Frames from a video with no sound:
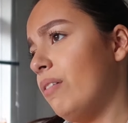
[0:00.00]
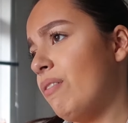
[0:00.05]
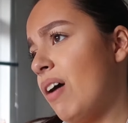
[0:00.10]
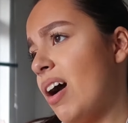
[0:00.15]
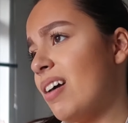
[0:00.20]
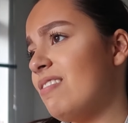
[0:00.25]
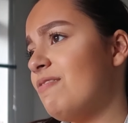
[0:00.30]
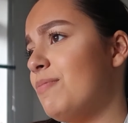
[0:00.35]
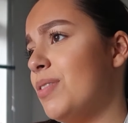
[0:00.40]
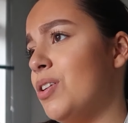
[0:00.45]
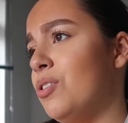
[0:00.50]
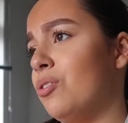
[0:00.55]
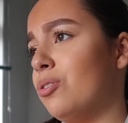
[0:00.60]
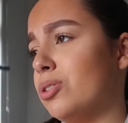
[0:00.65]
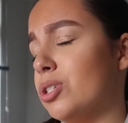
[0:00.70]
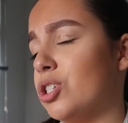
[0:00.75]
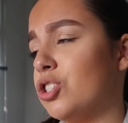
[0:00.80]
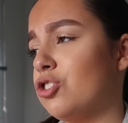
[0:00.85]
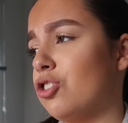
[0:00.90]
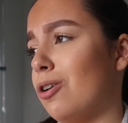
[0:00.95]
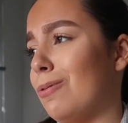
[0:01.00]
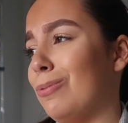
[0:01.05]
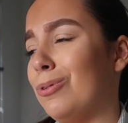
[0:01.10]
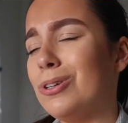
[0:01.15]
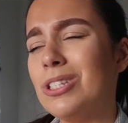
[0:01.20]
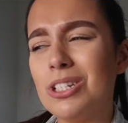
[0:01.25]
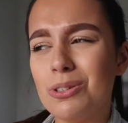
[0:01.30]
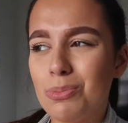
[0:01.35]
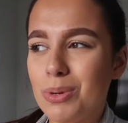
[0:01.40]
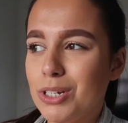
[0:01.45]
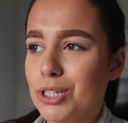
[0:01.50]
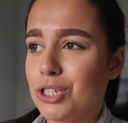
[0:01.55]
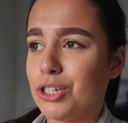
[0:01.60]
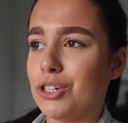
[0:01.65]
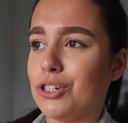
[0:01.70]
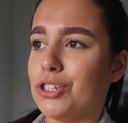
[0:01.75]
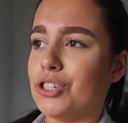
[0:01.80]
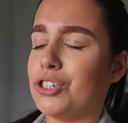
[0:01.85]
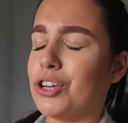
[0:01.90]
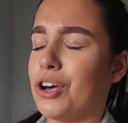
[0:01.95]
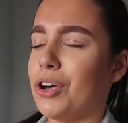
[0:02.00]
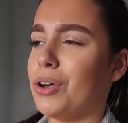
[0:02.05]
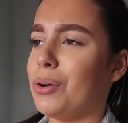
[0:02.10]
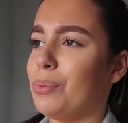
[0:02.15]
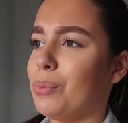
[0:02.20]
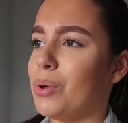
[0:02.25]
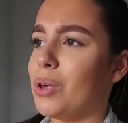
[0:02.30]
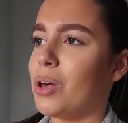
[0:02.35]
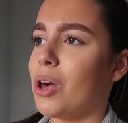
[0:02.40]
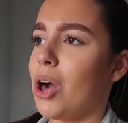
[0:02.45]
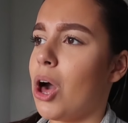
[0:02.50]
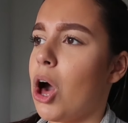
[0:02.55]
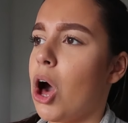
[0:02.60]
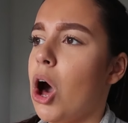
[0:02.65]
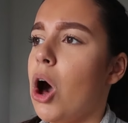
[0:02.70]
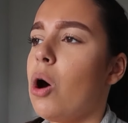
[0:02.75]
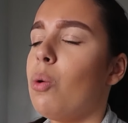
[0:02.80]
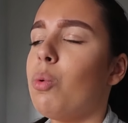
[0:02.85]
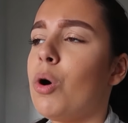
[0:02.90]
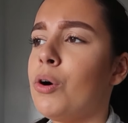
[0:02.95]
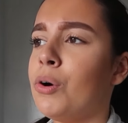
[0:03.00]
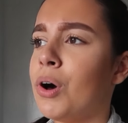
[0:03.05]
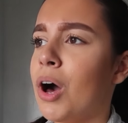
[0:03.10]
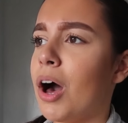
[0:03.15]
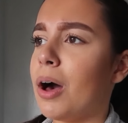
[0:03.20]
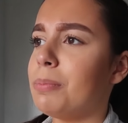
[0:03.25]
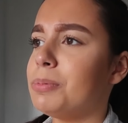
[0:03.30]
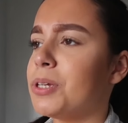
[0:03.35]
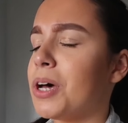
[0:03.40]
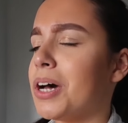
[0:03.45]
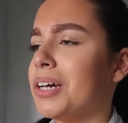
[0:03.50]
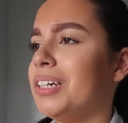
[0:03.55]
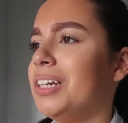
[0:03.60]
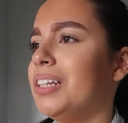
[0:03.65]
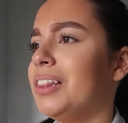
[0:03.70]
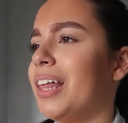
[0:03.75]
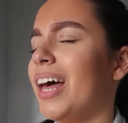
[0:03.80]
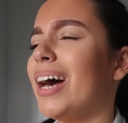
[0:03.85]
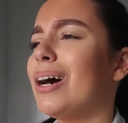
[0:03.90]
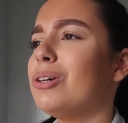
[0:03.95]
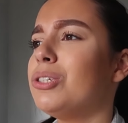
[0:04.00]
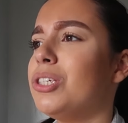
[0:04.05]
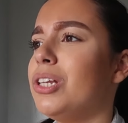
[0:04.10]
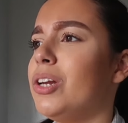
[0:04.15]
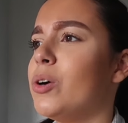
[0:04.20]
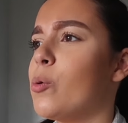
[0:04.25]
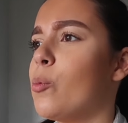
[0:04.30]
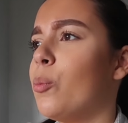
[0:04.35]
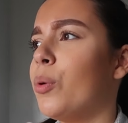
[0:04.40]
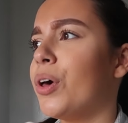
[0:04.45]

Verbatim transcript: kind of been non-stop. What did we do? So we woke up, tidied the house a little